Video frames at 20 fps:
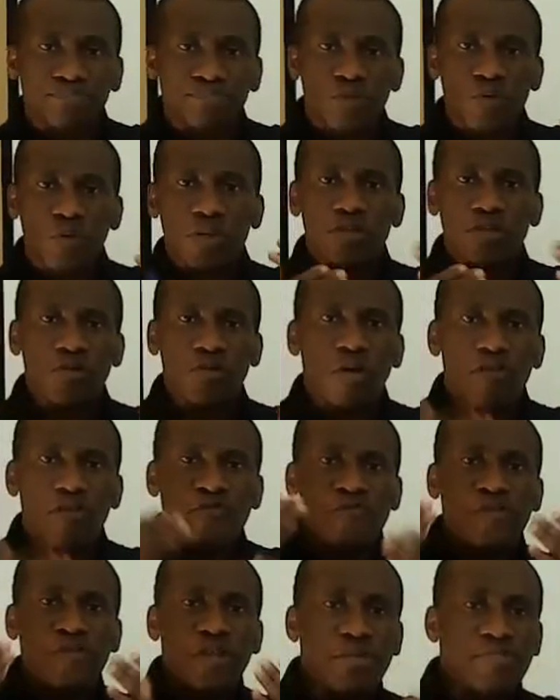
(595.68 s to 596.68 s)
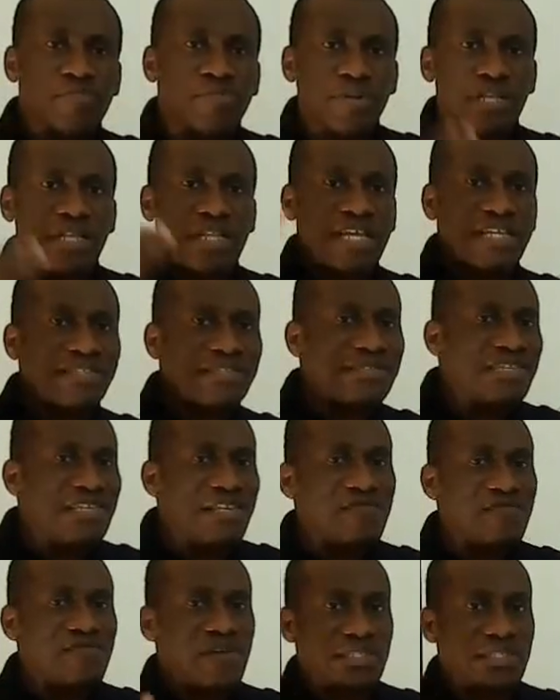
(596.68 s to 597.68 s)
what you call
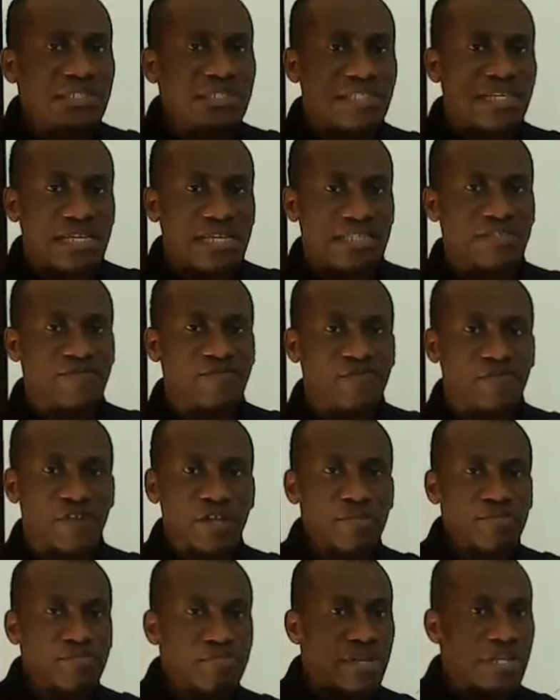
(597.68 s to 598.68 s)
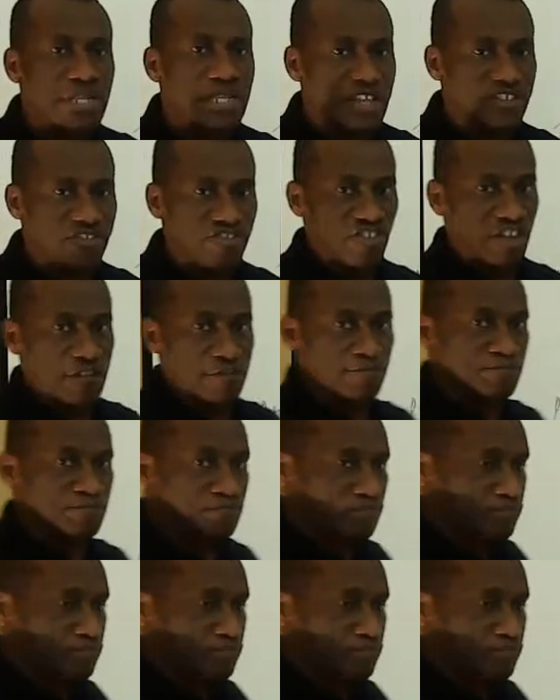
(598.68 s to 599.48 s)
fibrillative state, fibrillation.